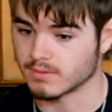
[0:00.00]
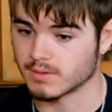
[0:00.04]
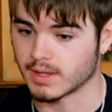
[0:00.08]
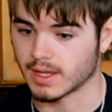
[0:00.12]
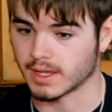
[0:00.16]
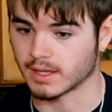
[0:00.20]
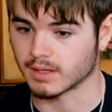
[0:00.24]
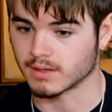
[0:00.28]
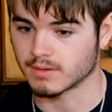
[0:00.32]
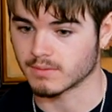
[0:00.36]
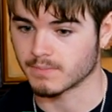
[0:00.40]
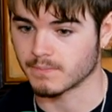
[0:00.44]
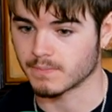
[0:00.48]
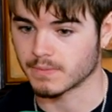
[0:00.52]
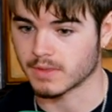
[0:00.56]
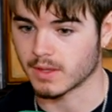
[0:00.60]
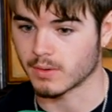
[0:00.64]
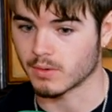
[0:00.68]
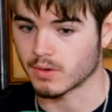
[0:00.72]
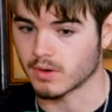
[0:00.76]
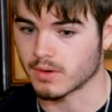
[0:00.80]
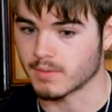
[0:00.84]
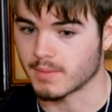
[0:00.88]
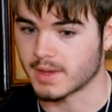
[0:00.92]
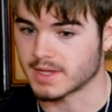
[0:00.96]
like they
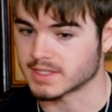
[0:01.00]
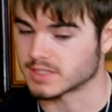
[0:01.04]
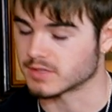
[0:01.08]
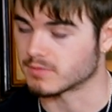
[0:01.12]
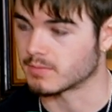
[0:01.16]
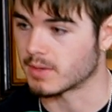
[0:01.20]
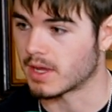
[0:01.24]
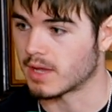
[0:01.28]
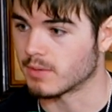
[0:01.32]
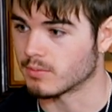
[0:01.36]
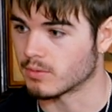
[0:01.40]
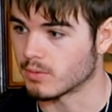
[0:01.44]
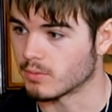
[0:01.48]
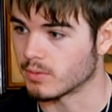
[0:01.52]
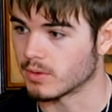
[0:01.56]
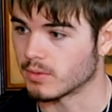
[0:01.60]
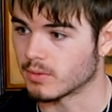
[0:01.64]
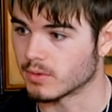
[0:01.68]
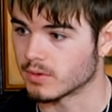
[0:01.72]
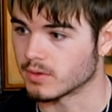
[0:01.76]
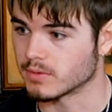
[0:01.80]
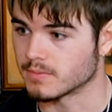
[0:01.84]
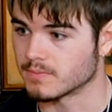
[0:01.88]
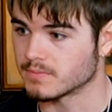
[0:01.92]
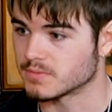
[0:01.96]
were a massive band when we
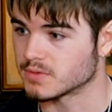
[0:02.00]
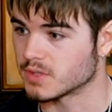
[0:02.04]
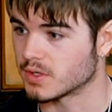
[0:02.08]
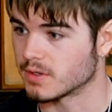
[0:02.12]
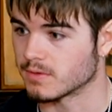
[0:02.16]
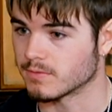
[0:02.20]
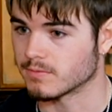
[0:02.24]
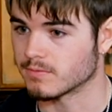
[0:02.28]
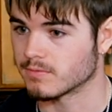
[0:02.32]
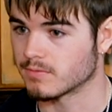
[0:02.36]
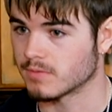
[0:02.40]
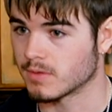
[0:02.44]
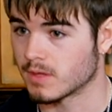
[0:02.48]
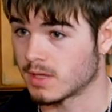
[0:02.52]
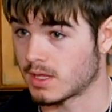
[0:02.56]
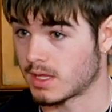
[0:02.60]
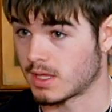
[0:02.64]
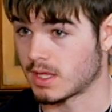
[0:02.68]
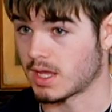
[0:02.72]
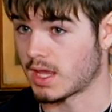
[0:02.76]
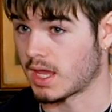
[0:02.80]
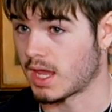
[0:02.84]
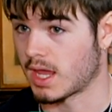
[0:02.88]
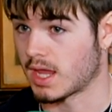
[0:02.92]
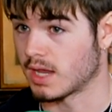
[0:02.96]
were sort of
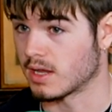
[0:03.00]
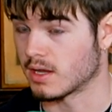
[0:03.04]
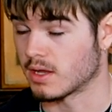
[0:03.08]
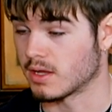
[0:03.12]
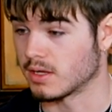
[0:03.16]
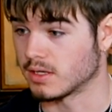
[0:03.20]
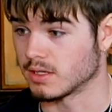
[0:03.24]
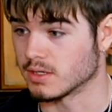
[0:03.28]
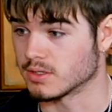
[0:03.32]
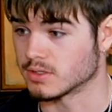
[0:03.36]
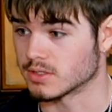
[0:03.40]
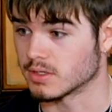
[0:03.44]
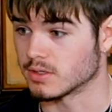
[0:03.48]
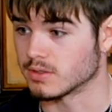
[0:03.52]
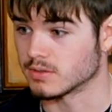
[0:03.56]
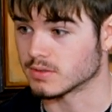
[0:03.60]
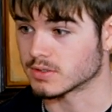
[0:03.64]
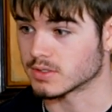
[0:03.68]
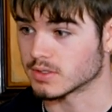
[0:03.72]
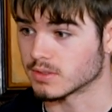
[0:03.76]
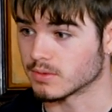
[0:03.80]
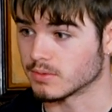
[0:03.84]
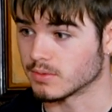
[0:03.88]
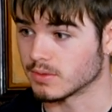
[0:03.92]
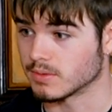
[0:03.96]
8, 9 years old,
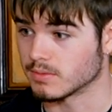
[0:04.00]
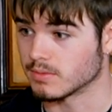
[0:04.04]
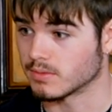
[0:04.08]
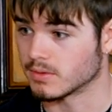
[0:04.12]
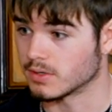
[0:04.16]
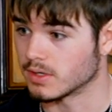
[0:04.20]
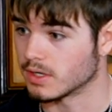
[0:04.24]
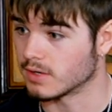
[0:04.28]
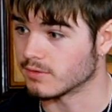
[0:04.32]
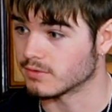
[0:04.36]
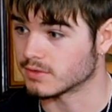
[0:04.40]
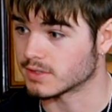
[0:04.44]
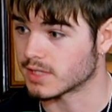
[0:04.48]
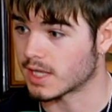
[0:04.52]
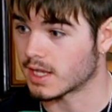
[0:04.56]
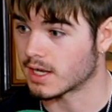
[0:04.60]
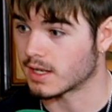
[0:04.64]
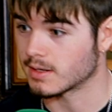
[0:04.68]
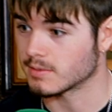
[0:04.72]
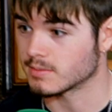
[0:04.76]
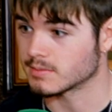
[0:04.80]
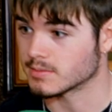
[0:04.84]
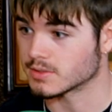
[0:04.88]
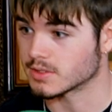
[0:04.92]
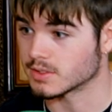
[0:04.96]
so we were in love with that
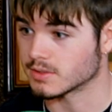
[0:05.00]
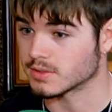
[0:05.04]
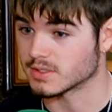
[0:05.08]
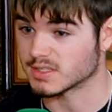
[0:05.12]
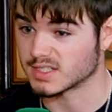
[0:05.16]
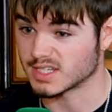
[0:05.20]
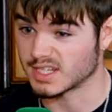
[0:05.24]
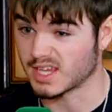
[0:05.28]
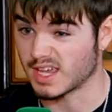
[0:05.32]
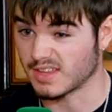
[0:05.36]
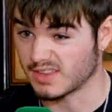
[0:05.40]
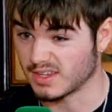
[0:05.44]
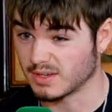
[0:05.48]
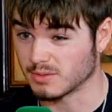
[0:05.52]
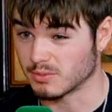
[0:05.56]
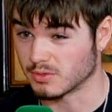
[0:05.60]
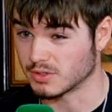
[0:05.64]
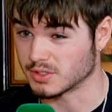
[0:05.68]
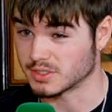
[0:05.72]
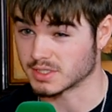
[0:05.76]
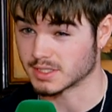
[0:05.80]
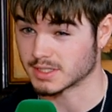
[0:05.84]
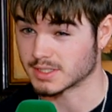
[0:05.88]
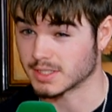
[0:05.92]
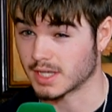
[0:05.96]
album. So to see, I think
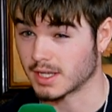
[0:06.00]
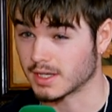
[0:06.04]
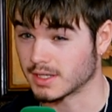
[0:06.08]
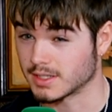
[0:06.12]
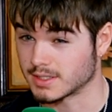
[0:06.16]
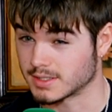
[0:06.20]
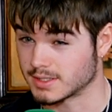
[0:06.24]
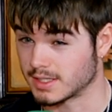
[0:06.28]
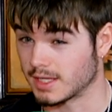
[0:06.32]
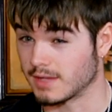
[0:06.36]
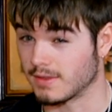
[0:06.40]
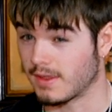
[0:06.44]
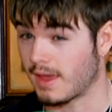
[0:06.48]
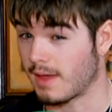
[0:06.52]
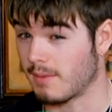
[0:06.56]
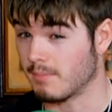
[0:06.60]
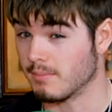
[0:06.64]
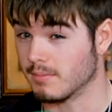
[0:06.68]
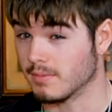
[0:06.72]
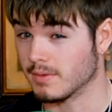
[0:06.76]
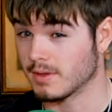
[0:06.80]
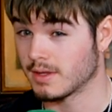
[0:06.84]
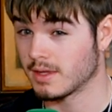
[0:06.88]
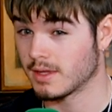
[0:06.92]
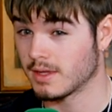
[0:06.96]
we're as excited to see
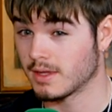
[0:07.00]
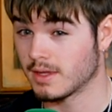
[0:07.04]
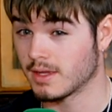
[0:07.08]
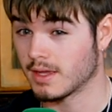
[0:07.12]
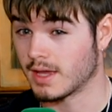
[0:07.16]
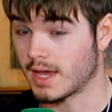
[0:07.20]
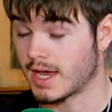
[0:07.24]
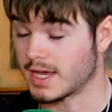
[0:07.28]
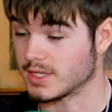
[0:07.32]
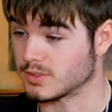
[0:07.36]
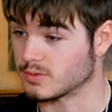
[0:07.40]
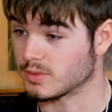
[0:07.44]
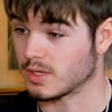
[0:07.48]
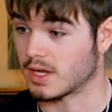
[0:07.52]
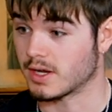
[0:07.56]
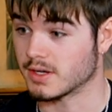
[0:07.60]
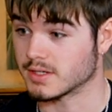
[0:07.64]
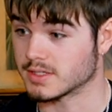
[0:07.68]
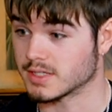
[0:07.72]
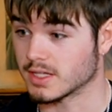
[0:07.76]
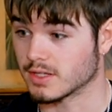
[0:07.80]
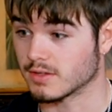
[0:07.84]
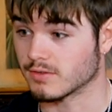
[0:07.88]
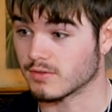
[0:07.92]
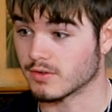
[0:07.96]
them as we are
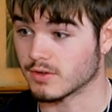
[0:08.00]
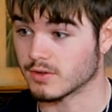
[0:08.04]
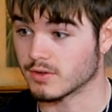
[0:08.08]
to see the